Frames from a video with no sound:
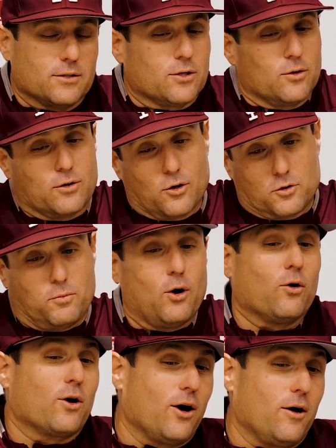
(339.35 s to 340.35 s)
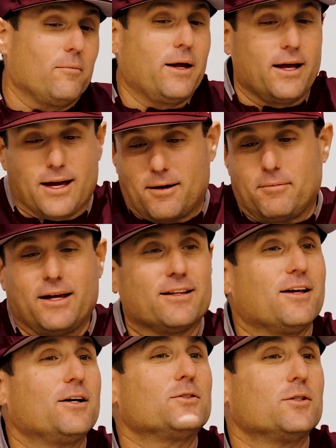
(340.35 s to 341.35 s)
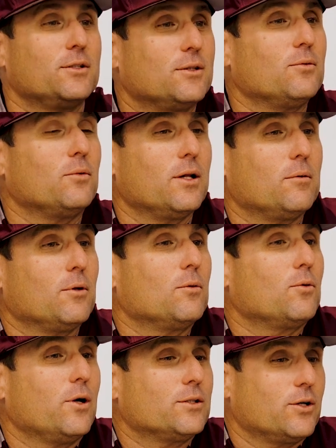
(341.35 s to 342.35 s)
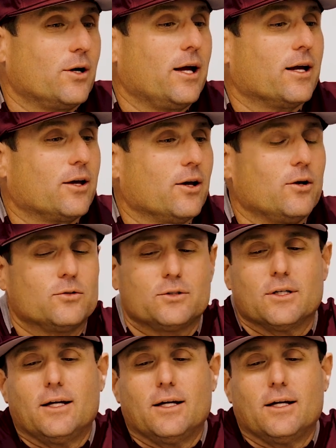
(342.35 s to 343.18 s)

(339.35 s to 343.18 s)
So Coach Polk called me and got me in touch with Willie Bloomquist, their head coach.